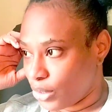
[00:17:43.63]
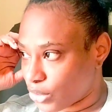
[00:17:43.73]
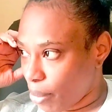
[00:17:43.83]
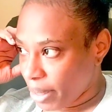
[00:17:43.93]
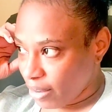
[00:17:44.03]

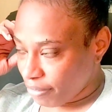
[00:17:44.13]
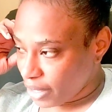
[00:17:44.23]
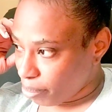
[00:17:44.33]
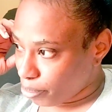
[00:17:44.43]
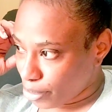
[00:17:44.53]
Somebody
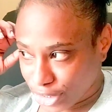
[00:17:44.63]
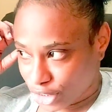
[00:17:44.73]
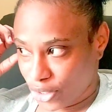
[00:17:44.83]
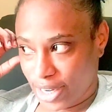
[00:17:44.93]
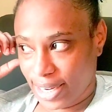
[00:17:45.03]
feel
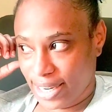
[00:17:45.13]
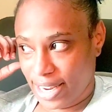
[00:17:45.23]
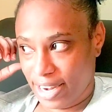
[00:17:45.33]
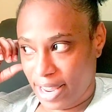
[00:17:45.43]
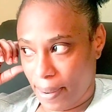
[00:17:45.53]
pressured the
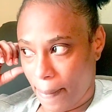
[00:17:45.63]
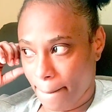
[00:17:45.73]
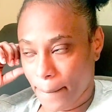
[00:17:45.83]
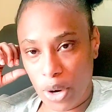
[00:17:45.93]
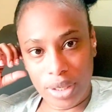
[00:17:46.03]
day there.
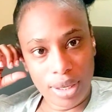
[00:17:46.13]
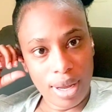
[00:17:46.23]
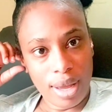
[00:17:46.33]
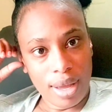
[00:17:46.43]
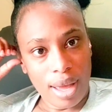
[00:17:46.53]
But
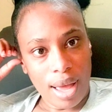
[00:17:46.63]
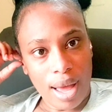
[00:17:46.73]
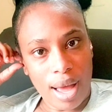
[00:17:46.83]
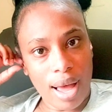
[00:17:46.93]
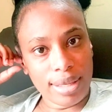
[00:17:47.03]

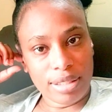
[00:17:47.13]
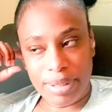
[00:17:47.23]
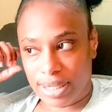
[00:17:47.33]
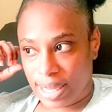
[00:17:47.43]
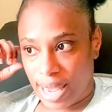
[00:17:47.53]
as
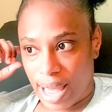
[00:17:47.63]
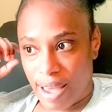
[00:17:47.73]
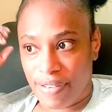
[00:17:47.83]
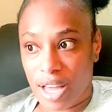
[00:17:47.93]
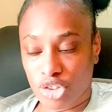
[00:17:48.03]
me say,
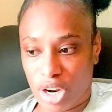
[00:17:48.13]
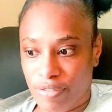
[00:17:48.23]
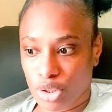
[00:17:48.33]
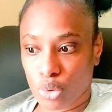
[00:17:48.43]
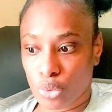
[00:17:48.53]
I've had
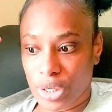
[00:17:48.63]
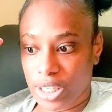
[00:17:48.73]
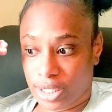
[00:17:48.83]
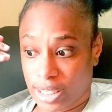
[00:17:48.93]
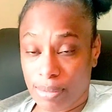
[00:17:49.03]
drivers who
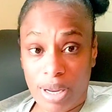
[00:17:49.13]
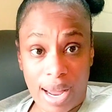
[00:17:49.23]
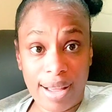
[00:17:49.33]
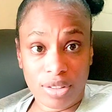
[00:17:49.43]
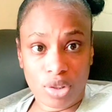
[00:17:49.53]
really keep their
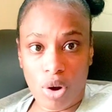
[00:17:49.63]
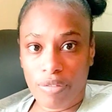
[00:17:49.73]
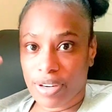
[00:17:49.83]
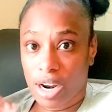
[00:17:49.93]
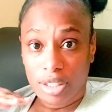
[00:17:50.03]
hands
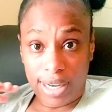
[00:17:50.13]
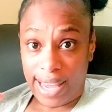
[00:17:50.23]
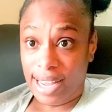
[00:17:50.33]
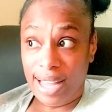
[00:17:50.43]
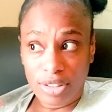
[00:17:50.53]
off. They're
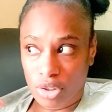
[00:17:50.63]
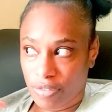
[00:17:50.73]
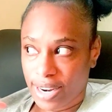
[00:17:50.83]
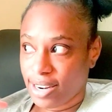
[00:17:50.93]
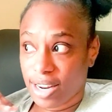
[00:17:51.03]
like hands
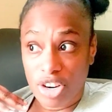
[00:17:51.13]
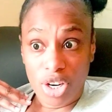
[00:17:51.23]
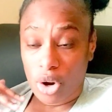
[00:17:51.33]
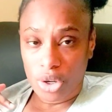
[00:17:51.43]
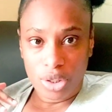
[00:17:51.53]
off like that. They're
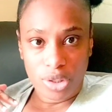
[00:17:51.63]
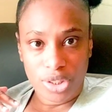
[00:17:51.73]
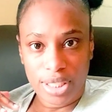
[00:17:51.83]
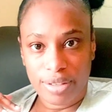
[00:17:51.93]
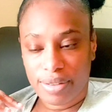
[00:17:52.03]
not gonna
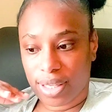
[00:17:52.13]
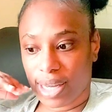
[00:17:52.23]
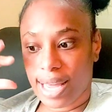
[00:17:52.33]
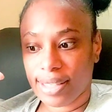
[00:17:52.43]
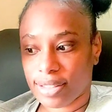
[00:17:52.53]
touch anything.
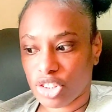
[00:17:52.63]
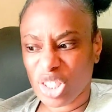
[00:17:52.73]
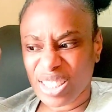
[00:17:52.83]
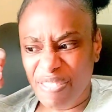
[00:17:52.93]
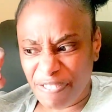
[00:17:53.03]
And it's
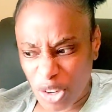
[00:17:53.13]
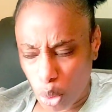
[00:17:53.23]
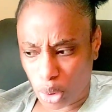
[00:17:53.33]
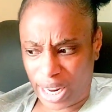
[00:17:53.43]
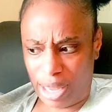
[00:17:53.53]
just a
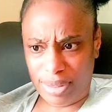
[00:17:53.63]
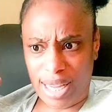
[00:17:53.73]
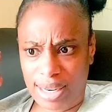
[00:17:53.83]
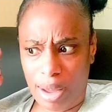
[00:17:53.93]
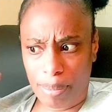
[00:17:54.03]
few times
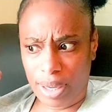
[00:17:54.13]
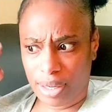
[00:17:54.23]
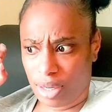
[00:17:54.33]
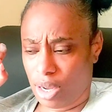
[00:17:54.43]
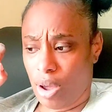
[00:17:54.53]
that
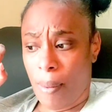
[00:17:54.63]
happened.